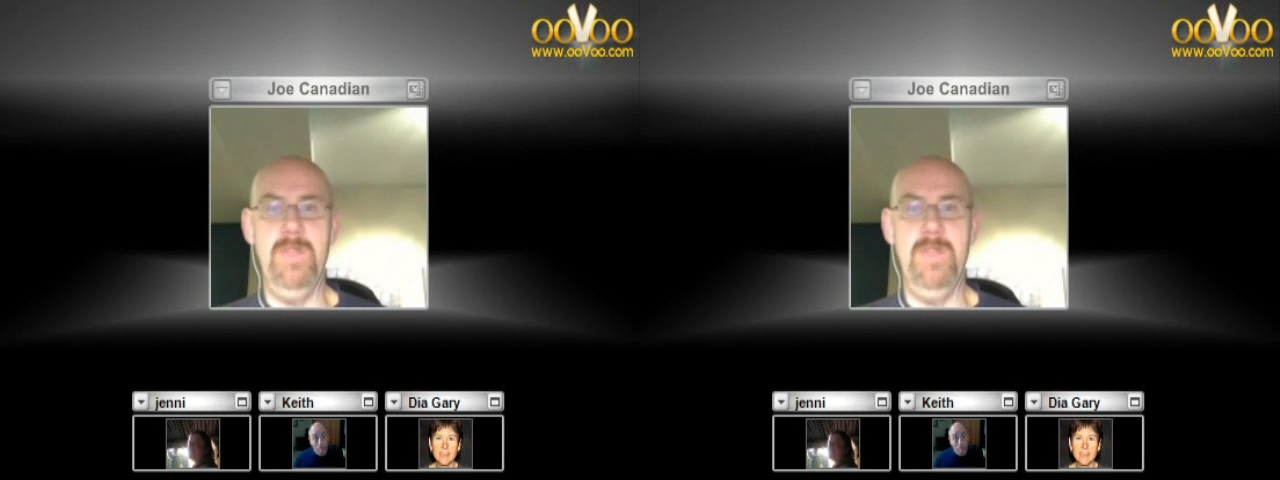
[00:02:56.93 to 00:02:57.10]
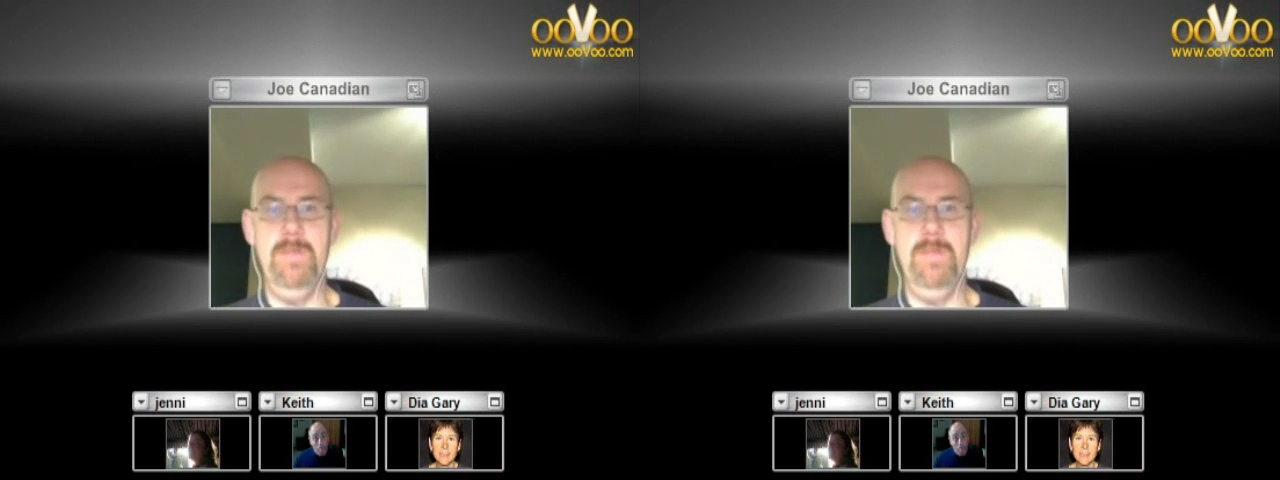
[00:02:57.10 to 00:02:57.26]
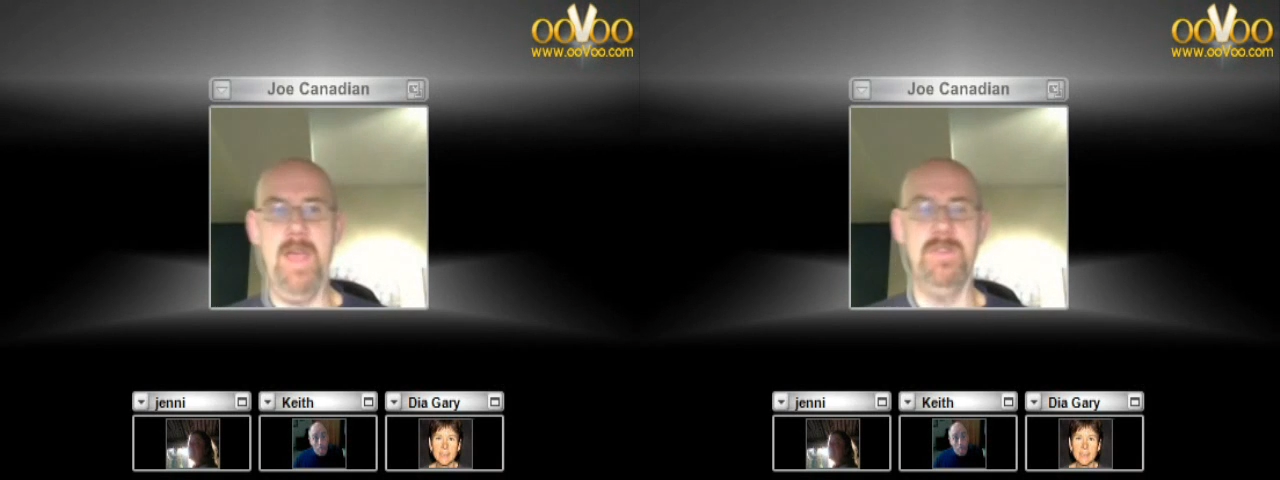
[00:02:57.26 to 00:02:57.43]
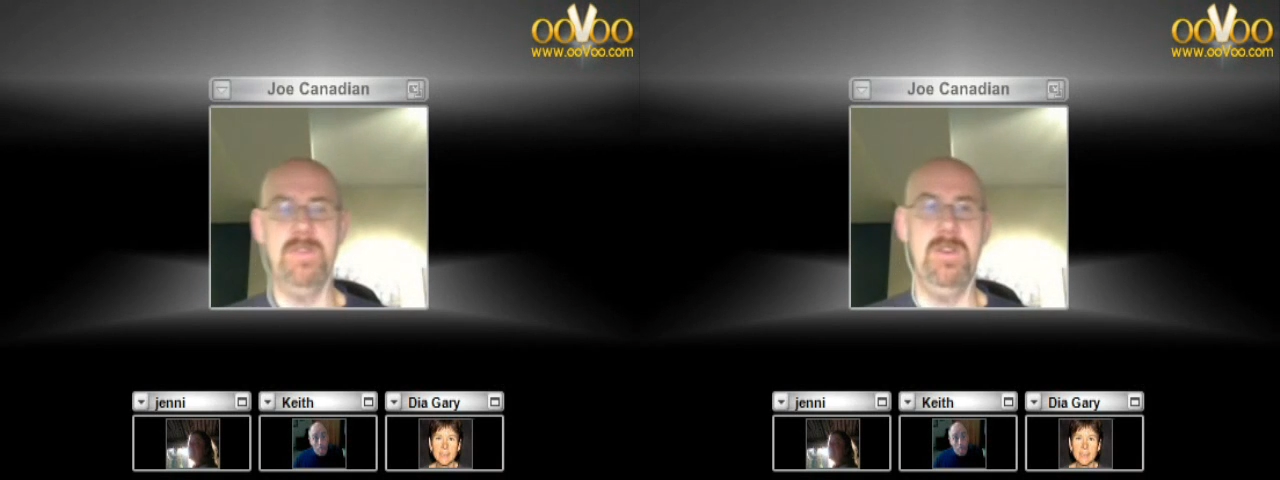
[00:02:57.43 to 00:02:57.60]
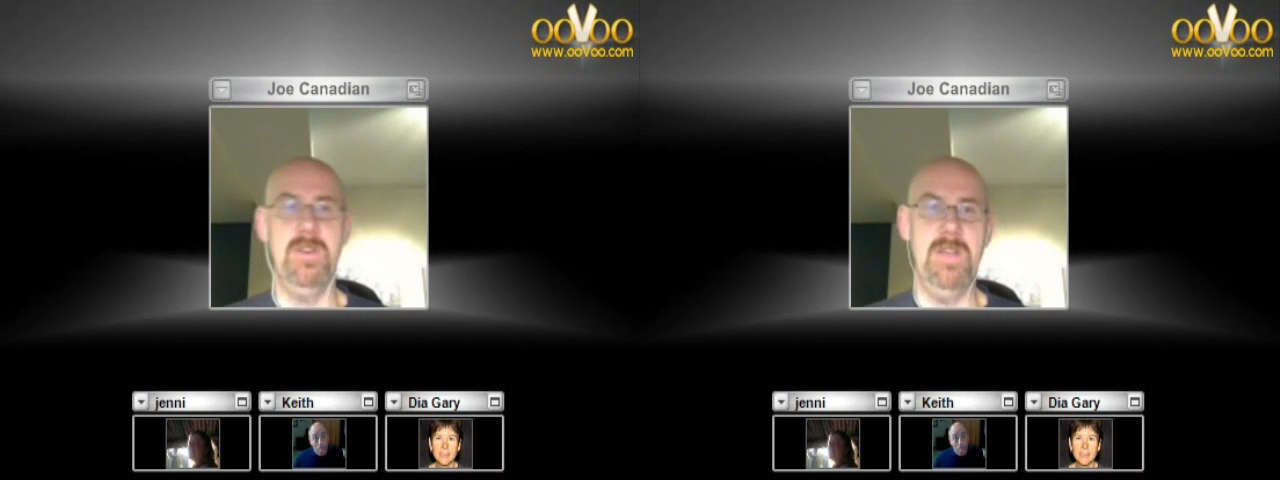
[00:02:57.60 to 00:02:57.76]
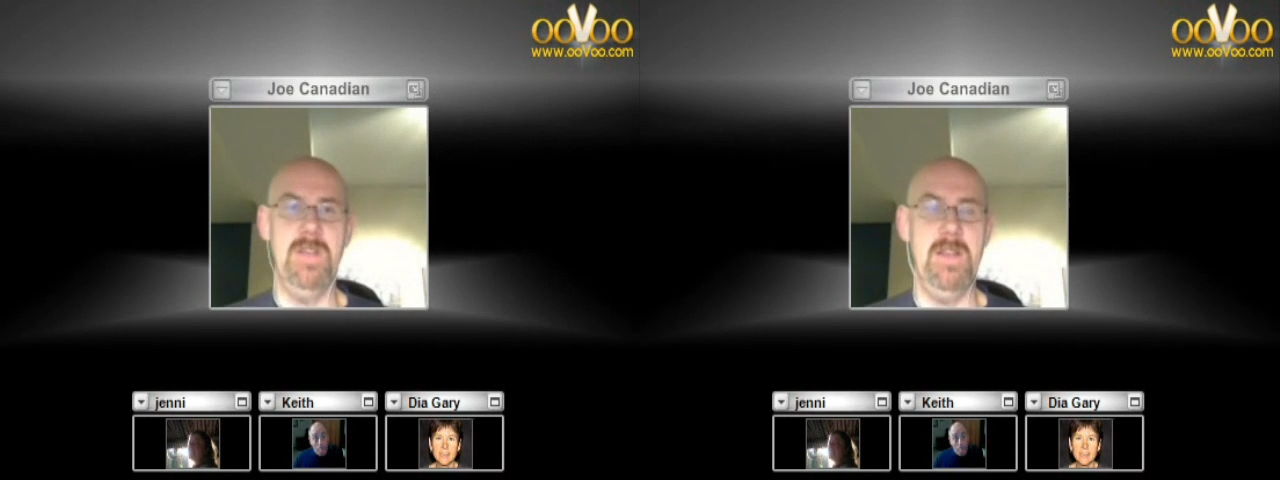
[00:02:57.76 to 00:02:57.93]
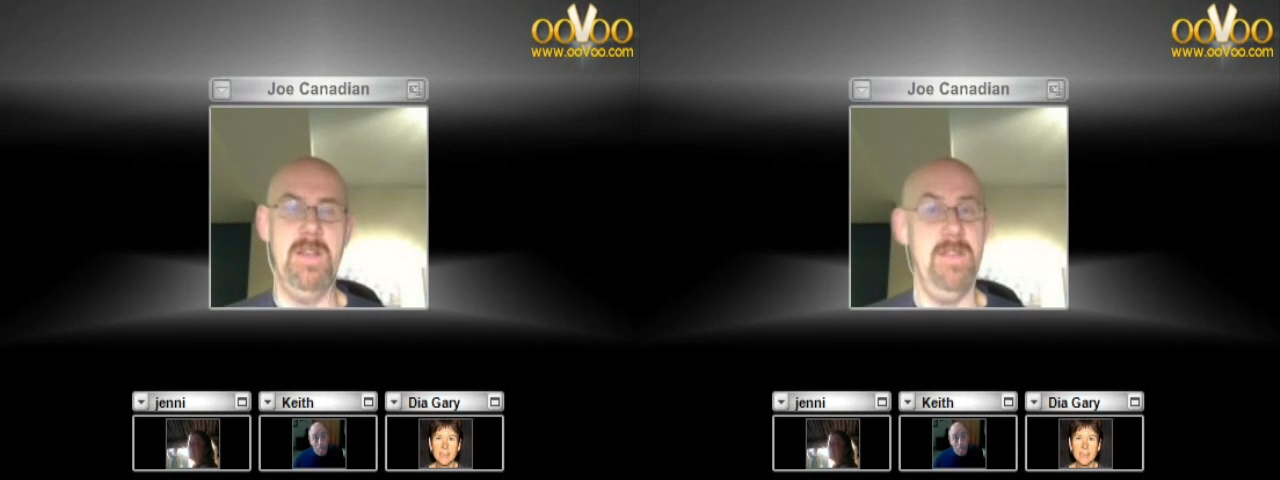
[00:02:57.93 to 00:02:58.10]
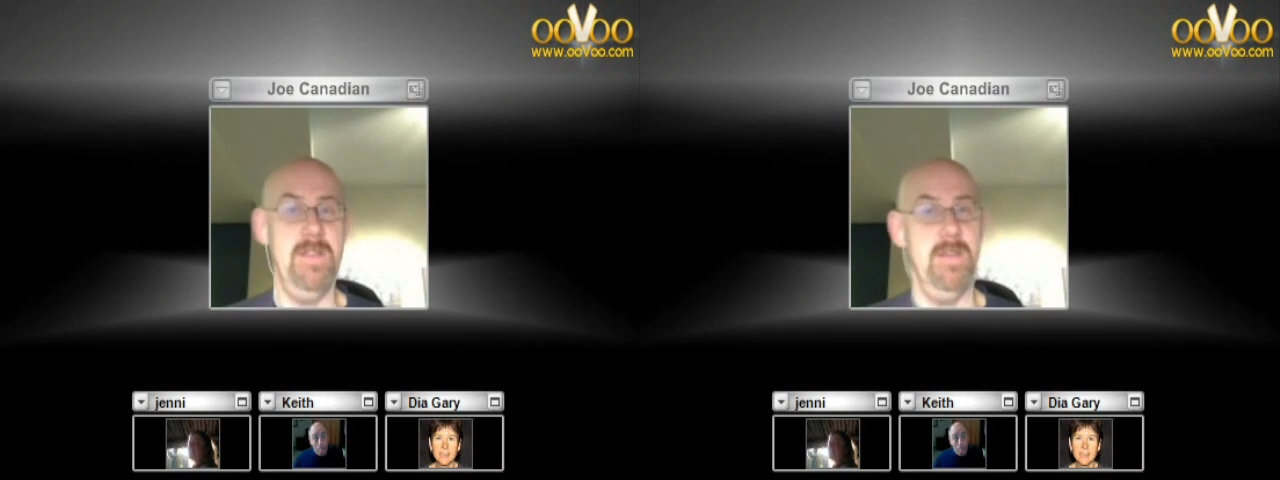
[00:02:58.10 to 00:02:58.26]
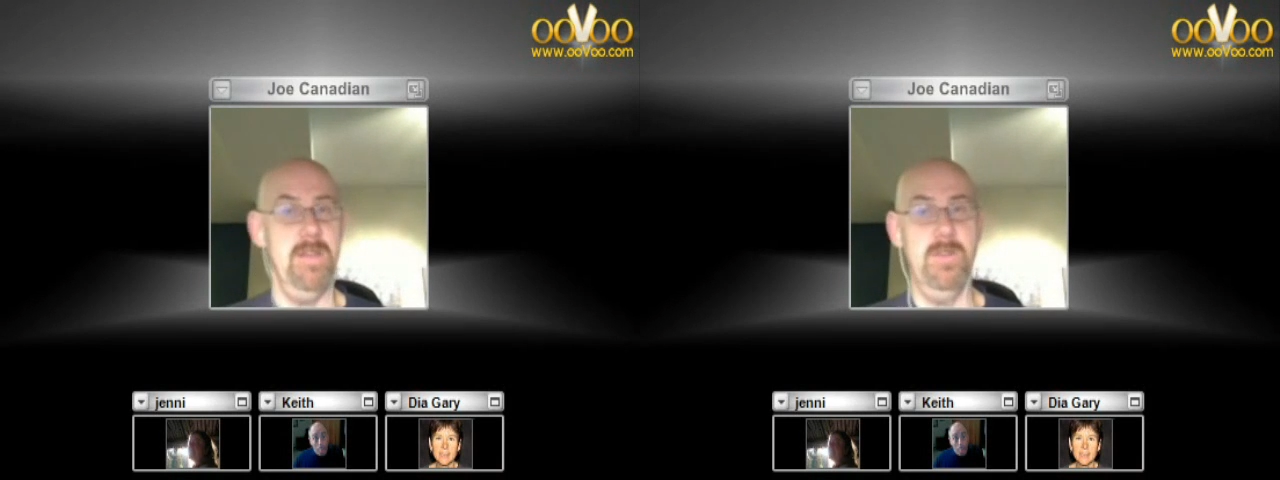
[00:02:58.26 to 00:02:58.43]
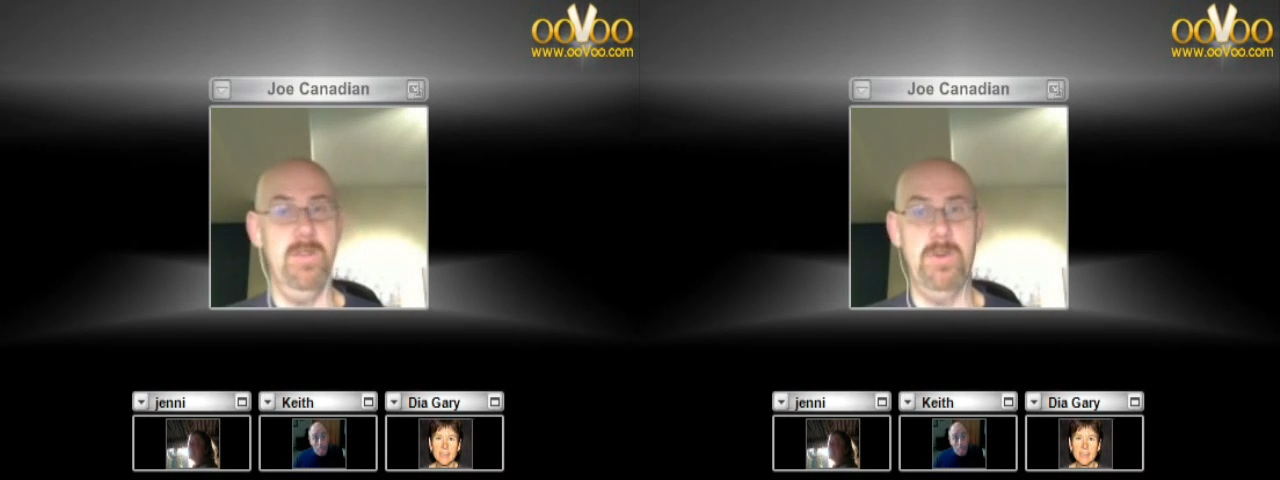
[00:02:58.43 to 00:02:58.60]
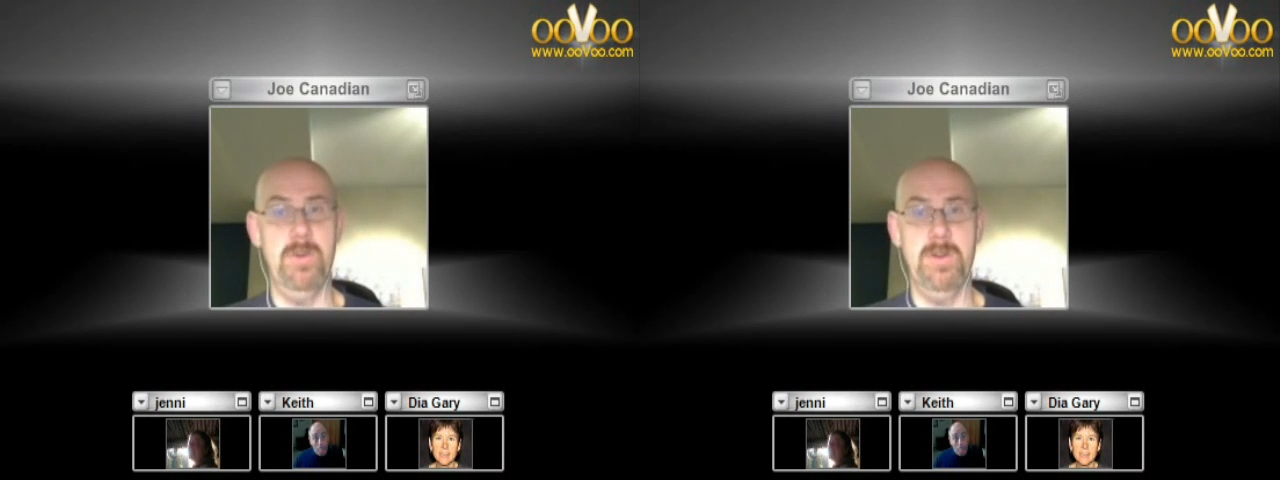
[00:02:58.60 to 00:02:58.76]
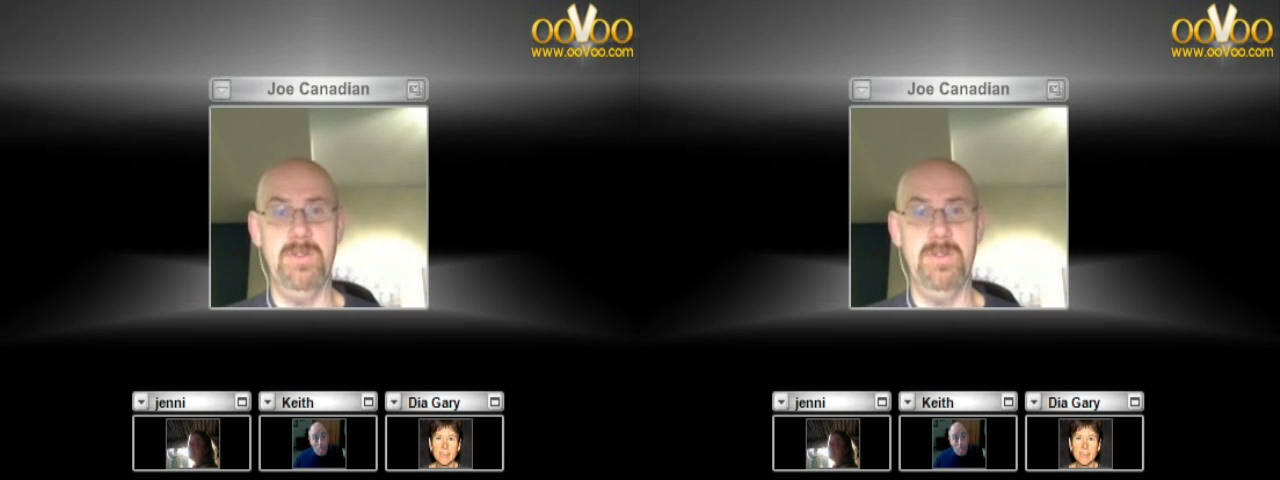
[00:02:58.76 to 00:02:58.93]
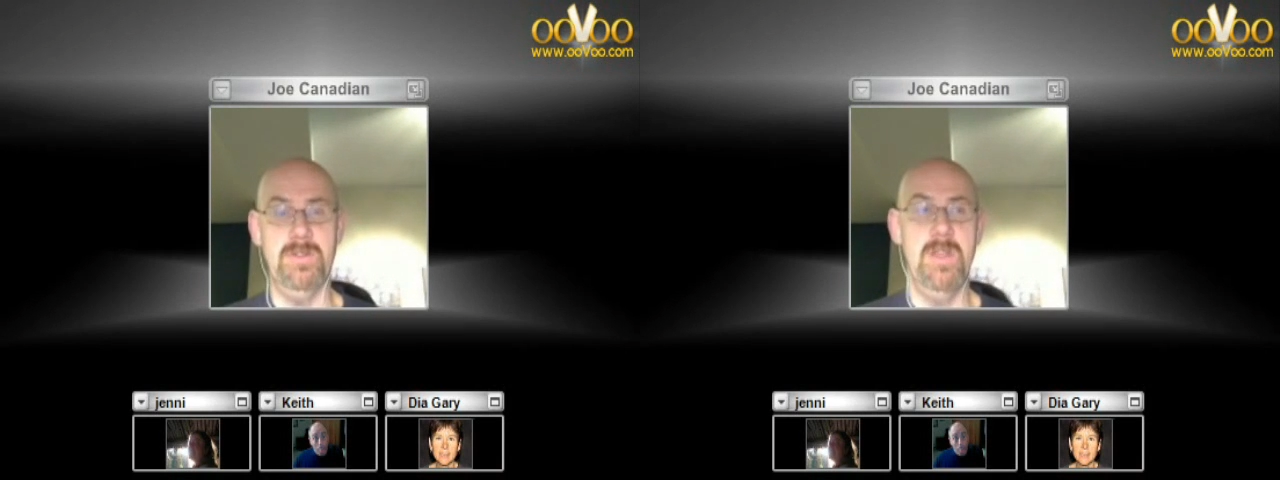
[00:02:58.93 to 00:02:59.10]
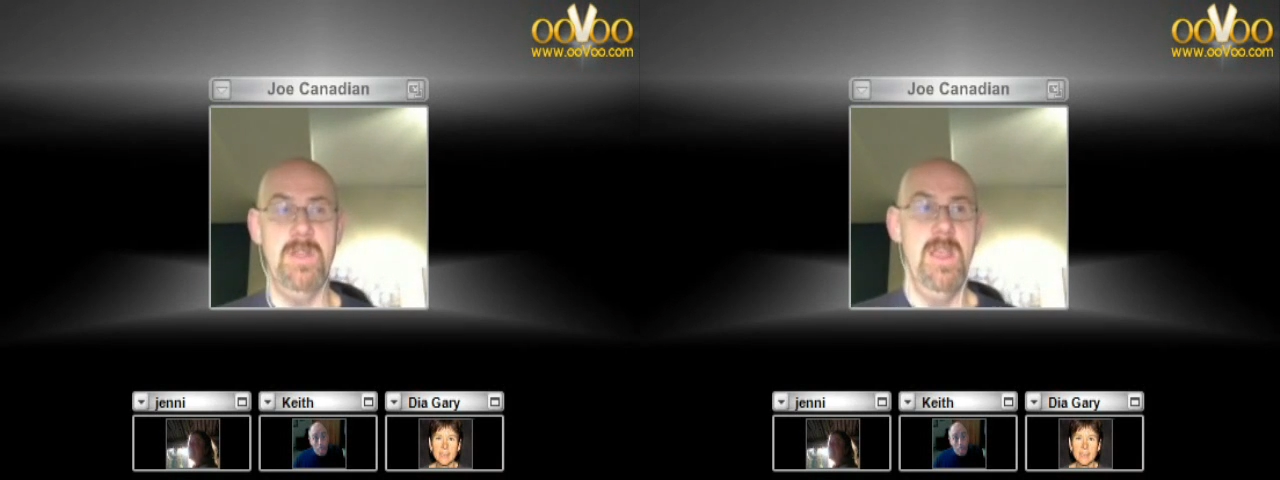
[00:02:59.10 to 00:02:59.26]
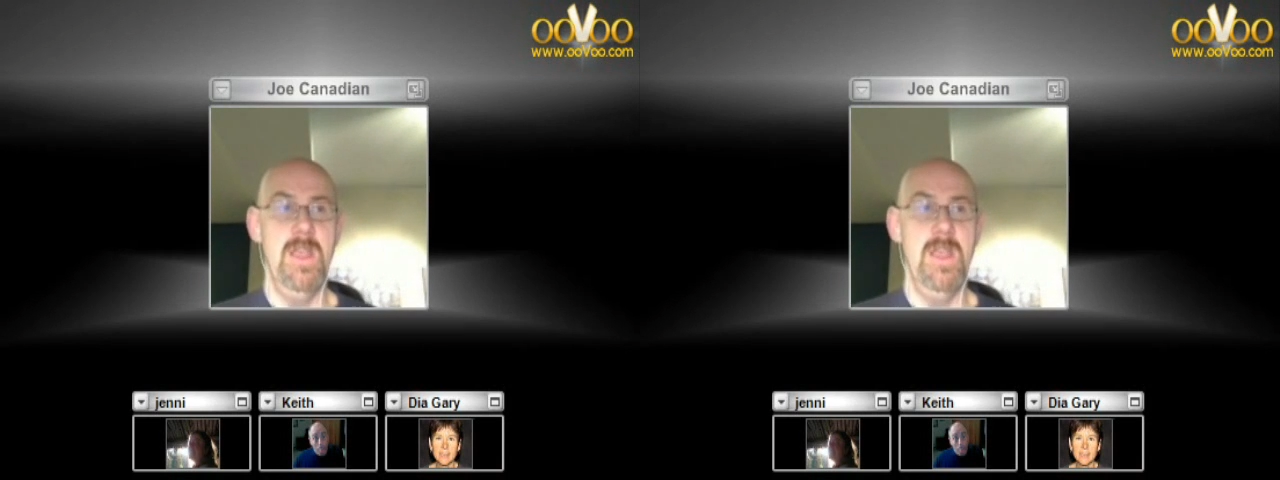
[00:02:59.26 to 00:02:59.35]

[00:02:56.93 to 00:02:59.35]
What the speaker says: feedbacks that are done at the end of the courses.